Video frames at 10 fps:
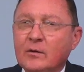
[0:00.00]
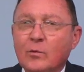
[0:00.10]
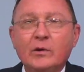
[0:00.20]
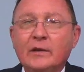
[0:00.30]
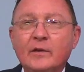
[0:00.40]

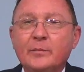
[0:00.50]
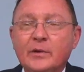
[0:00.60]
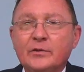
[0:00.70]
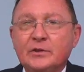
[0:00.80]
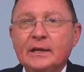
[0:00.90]
won't give up
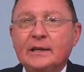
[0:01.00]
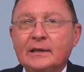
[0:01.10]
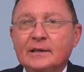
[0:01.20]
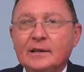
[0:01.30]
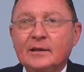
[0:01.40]
their
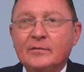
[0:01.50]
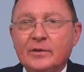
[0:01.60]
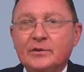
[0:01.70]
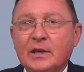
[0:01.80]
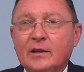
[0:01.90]
sin for
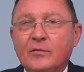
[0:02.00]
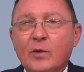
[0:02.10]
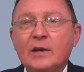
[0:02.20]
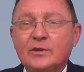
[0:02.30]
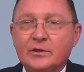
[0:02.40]
the sake of
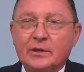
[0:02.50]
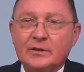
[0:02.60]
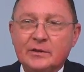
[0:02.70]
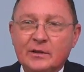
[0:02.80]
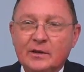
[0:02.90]

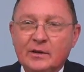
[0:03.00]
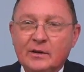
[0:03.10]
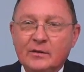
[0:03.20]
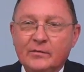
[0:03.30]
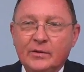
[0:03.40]
righteousness,
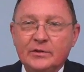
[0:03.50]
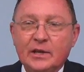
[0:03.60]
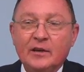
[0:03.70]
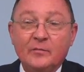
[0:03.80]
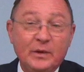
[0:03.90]
for the
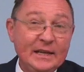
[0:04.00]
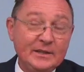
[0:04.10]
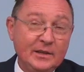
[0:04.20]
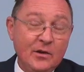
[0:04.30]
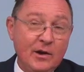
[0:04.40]
sake of
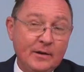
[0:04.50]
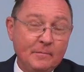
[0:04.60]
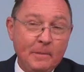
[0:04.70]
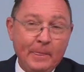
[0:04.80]
pleasing God.